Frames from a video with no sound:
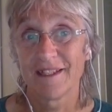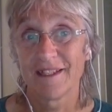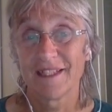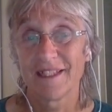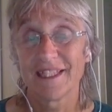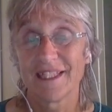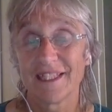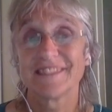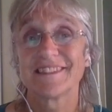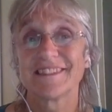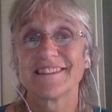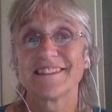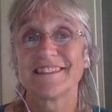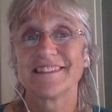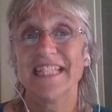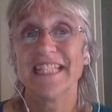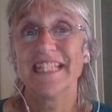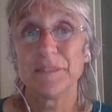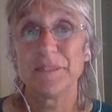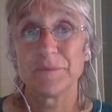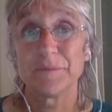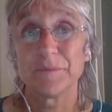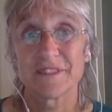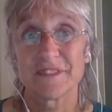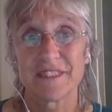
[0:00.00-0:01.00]
It
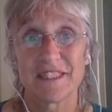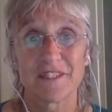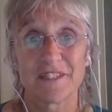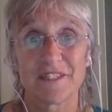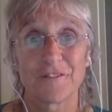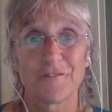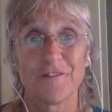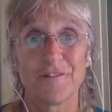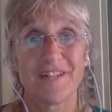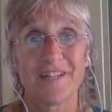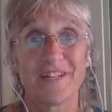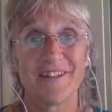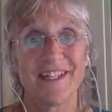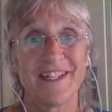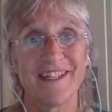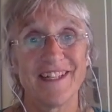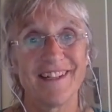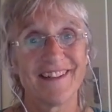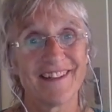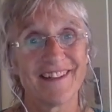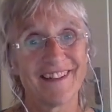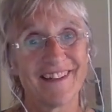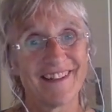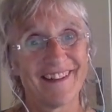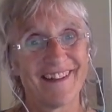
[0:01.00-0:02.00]
seems they are very,
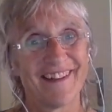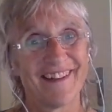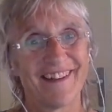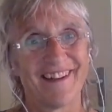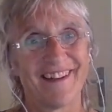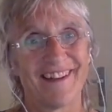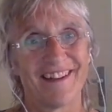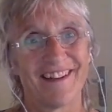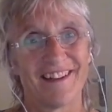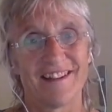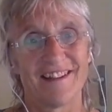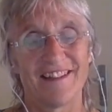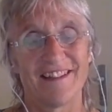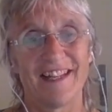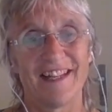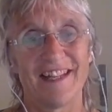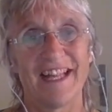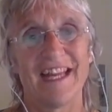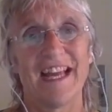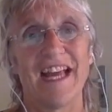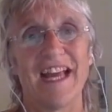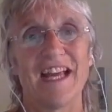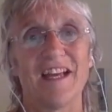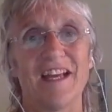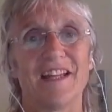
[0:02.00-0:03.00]
they
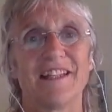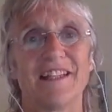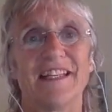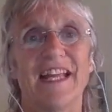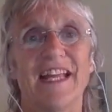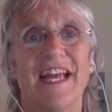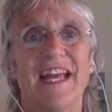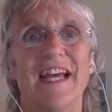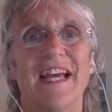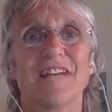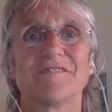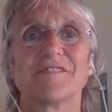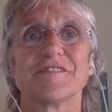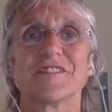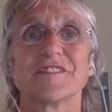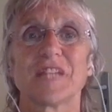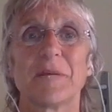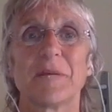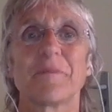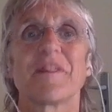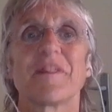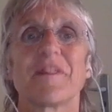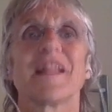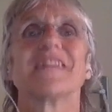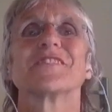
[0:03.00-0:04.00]
have
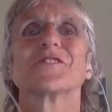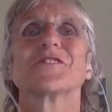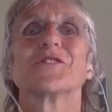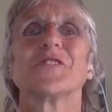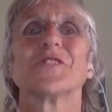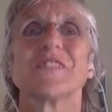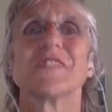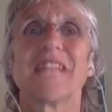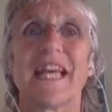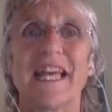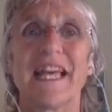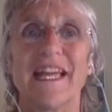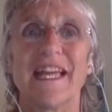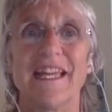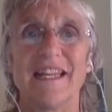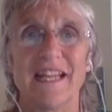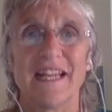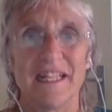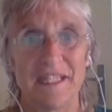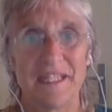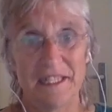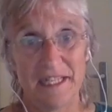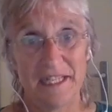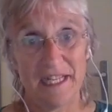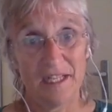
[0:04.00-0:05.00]
something to say
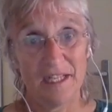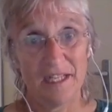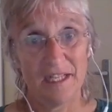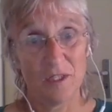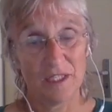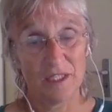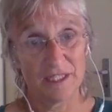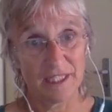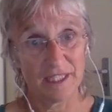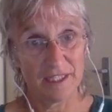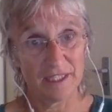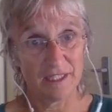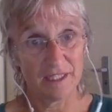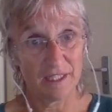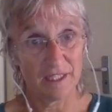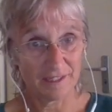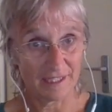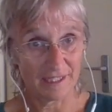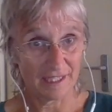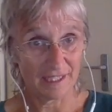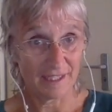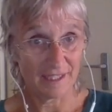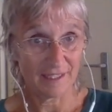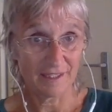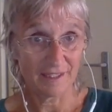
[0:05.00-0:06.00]
and
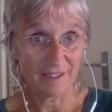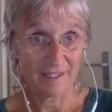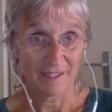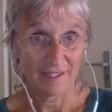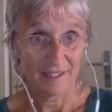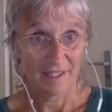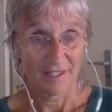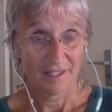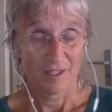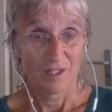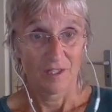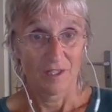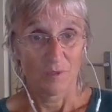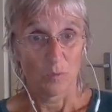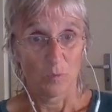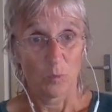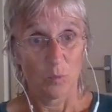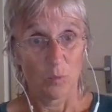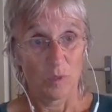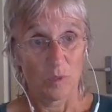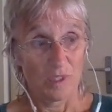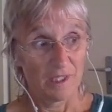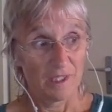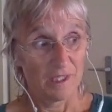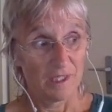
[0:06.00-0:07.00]
they
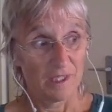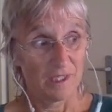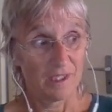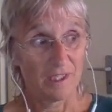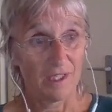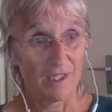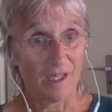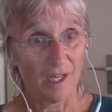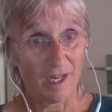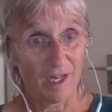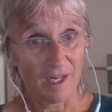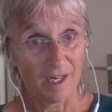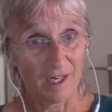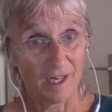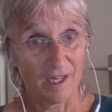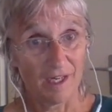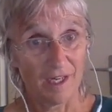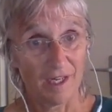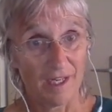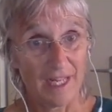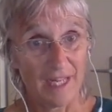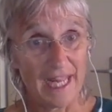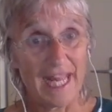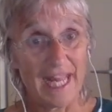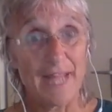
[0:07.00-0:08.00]
are
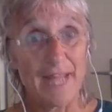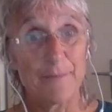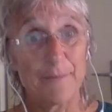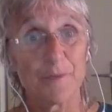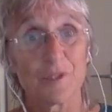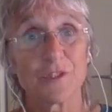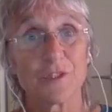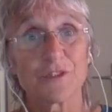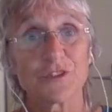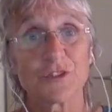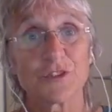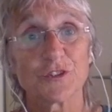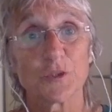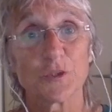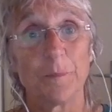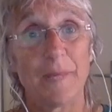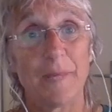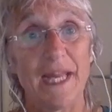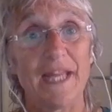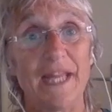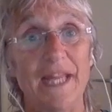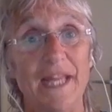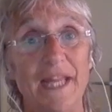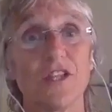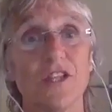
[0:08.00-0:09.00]
able to
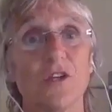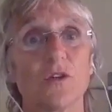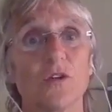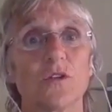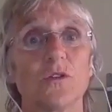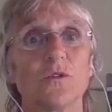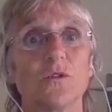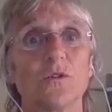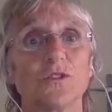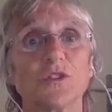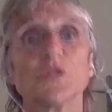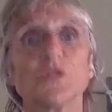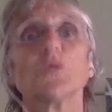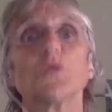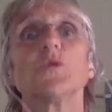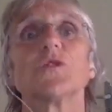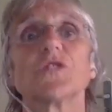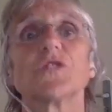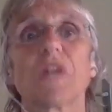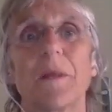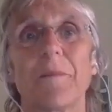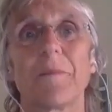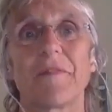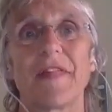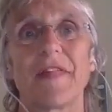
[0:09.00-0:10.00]
make you do
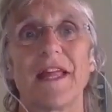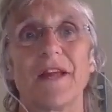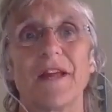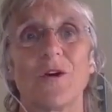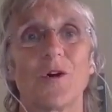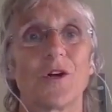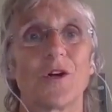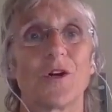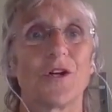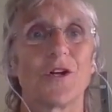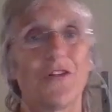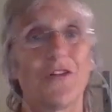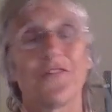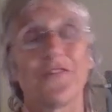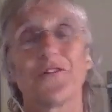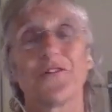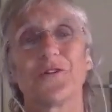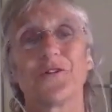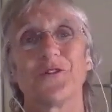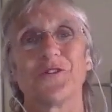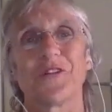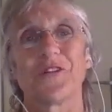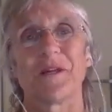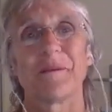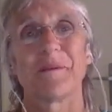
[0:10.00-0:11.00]
something or not do
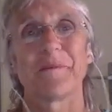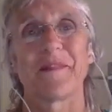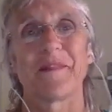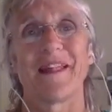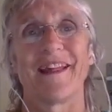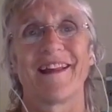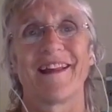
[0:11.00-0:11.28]
something.